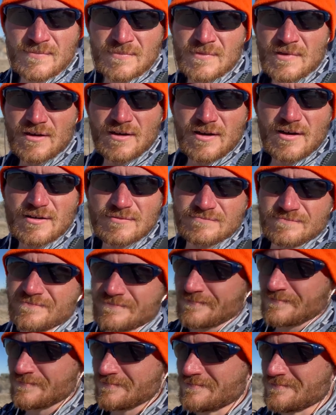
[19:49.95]
Yeah,
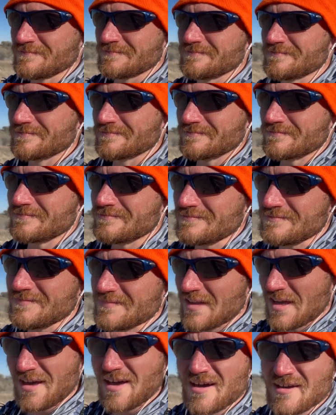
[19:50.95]

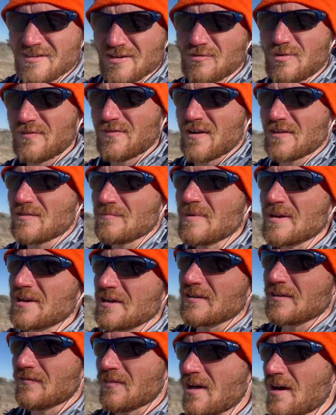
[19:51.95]
I think we found the meaning
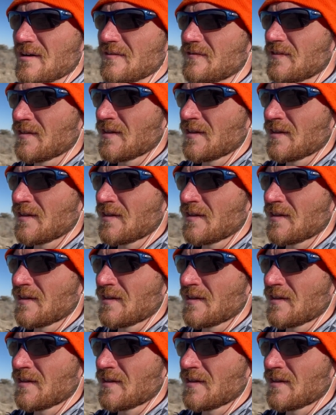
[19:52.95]
of life.